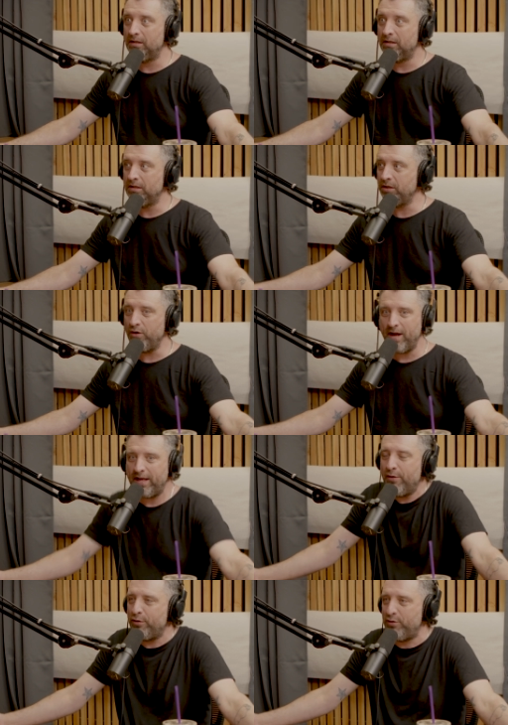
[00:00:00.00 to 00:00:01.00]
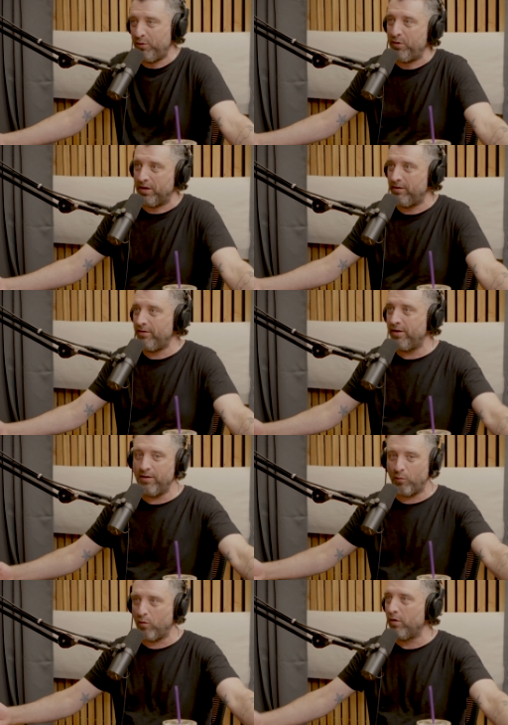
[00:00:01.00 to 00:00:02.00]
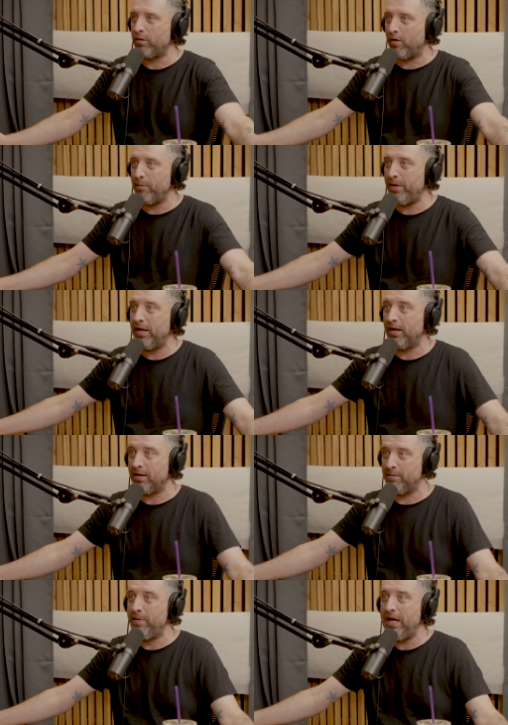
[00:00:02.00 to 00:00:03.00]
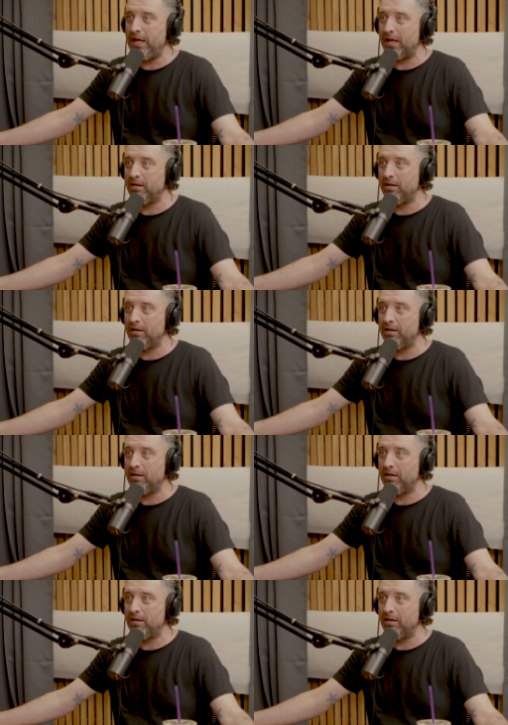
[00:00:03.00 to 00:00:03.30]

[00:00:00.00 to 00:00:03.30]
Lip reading: He's like, you're not here to do good. You're here to work on being a comedian.